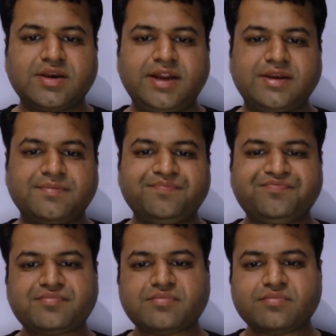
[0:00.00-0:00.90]
right?
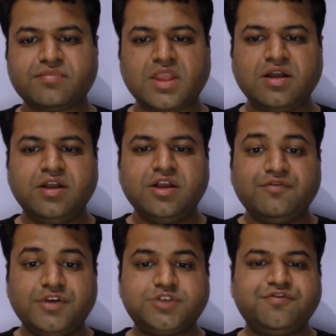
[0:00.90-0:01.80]

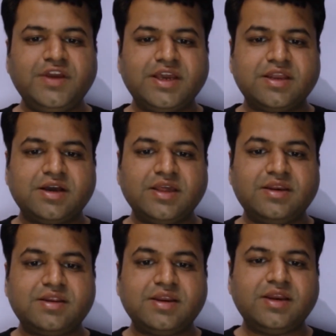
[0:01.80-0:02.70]
Which we can
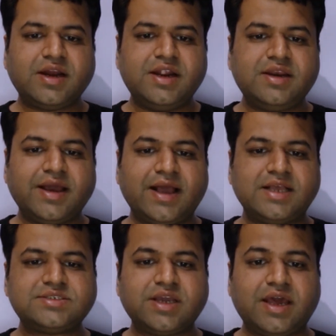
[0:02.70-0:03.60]
again rewrite
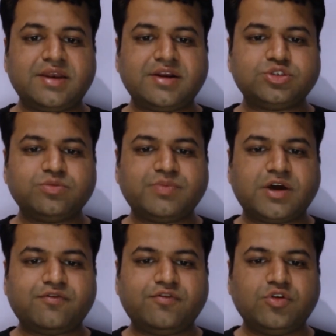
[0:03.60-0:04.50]
as n raised to power
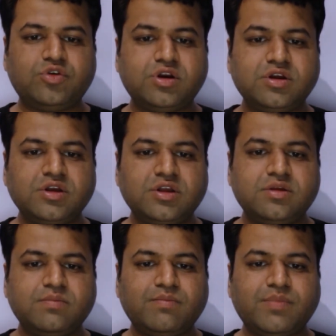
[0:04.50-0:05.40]
four
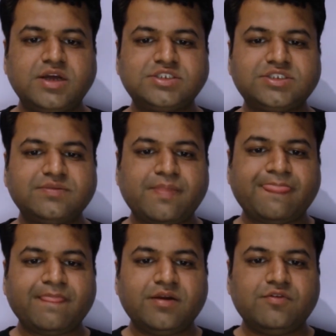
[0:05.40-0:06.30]
plus
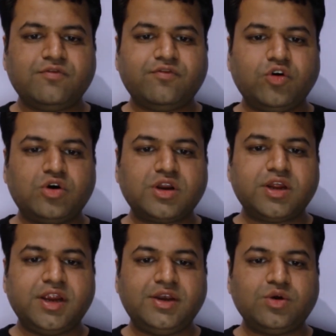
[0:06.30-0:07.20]
four
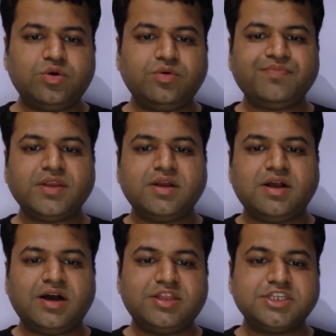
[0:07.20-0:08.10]
into,
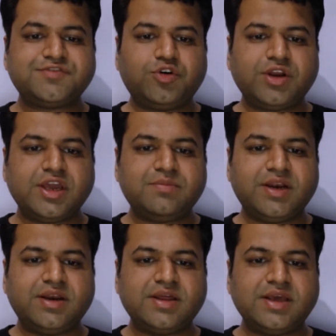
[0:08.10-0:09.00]
uh, this four can be
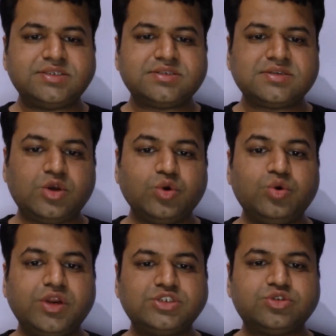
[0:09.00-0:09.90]
written as two
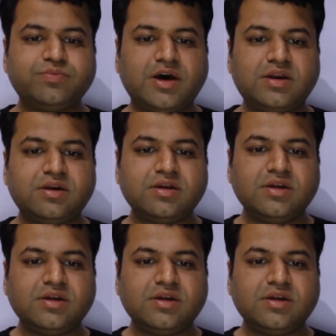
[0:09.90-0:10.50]
raised to power